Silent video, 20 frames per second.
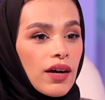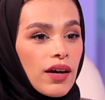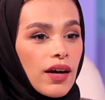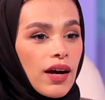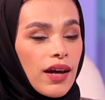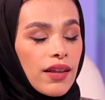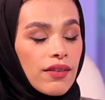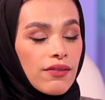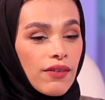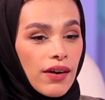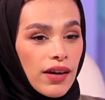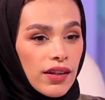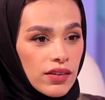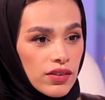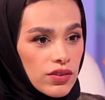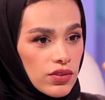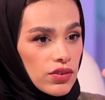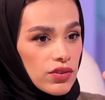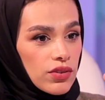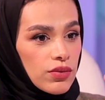
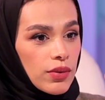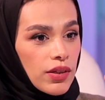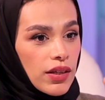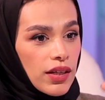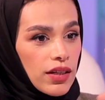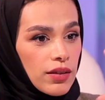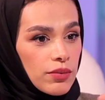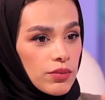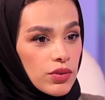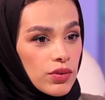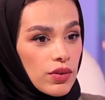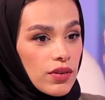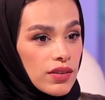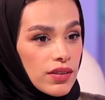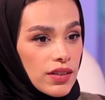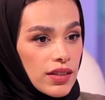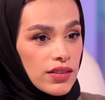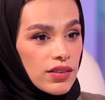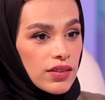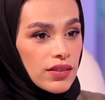advantages when it comes to the
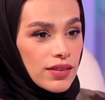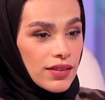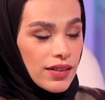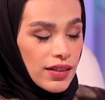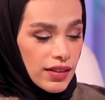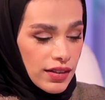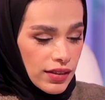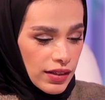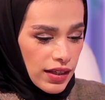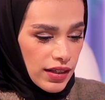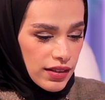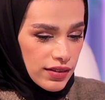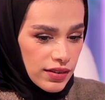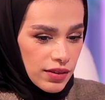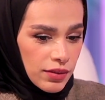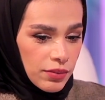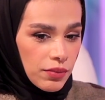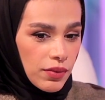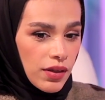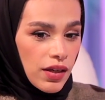desert? There are like
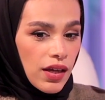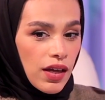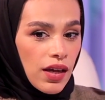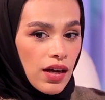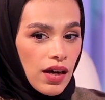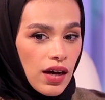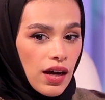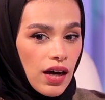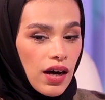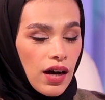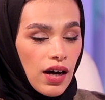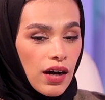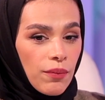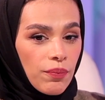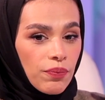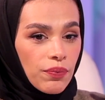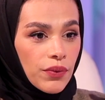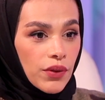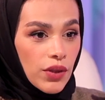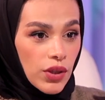some
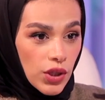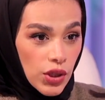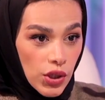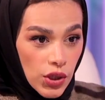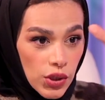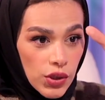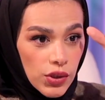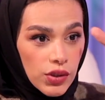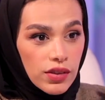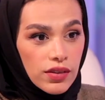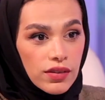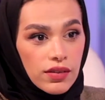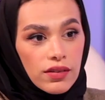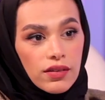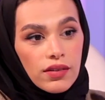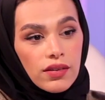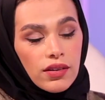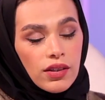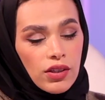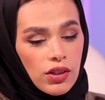good,
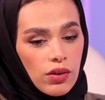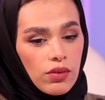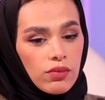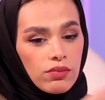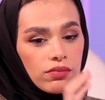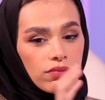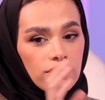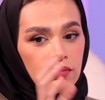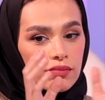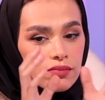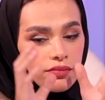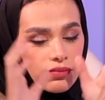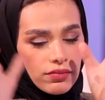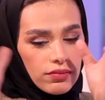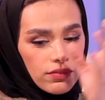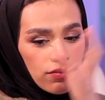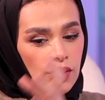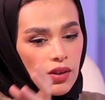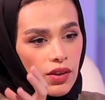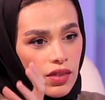
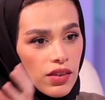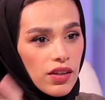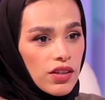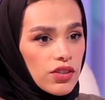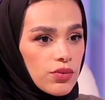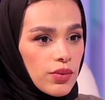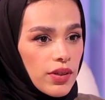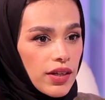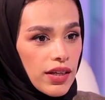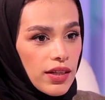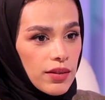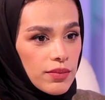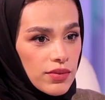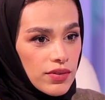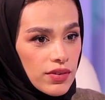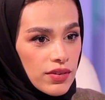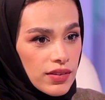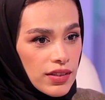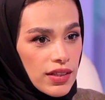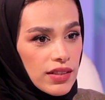good things when it comes to
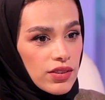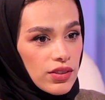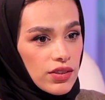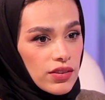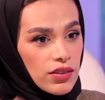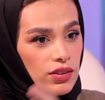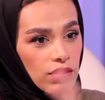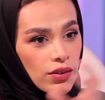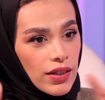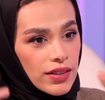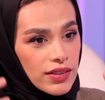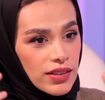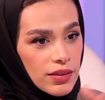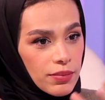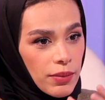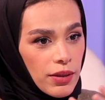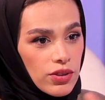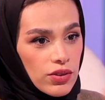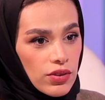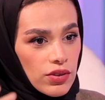the desert. As a
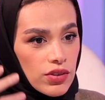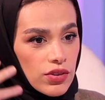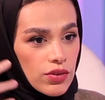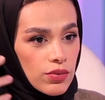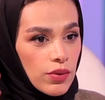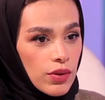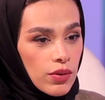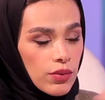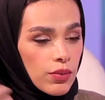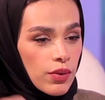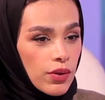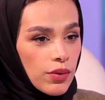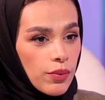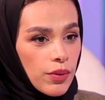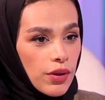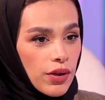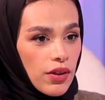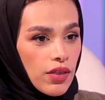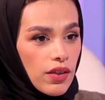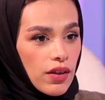specialist, what
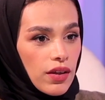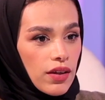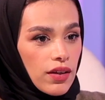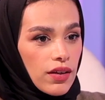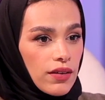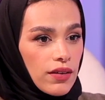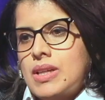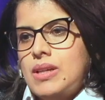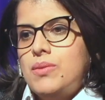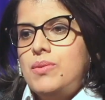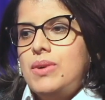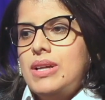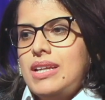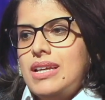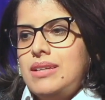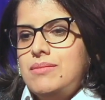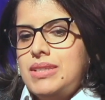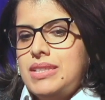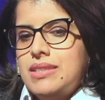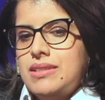do you think? Well,
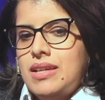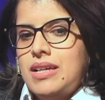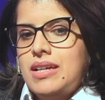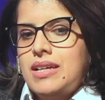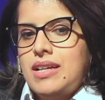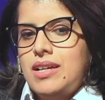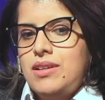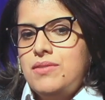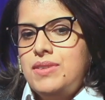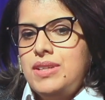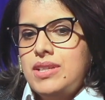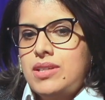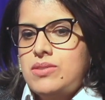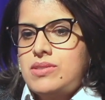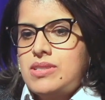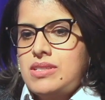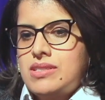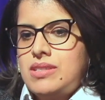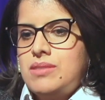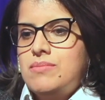I mean, every
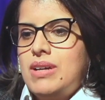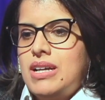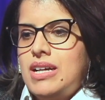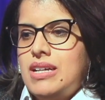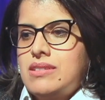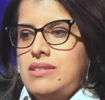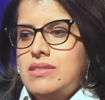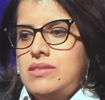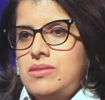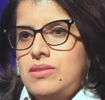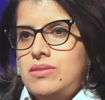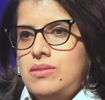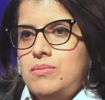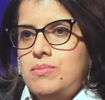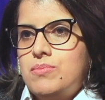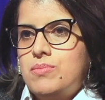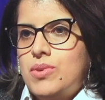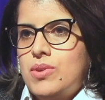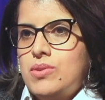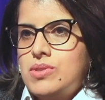ecosystem has its own
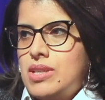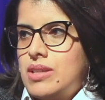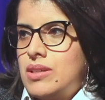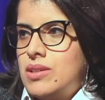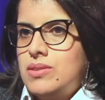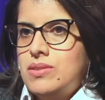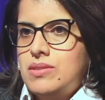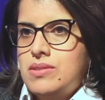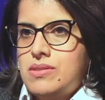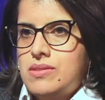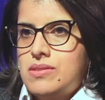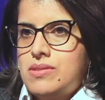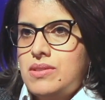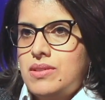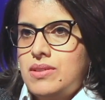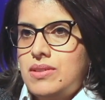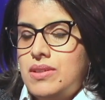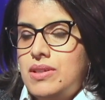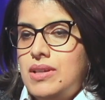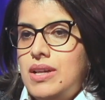pros and cons.
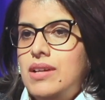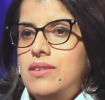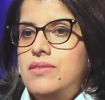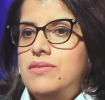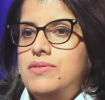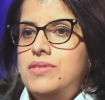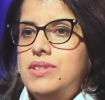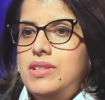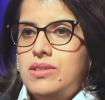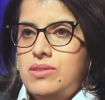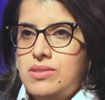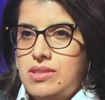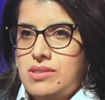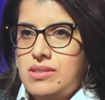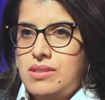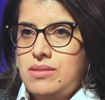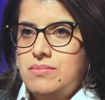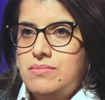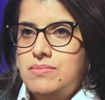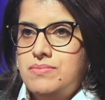Every
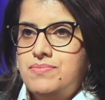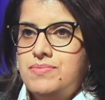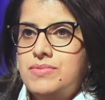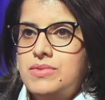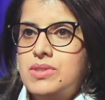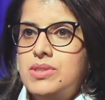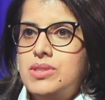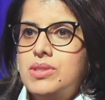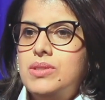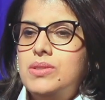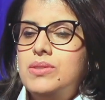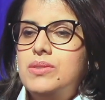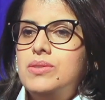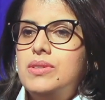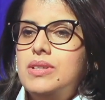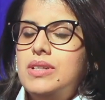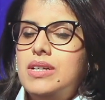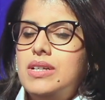ecosystem. So,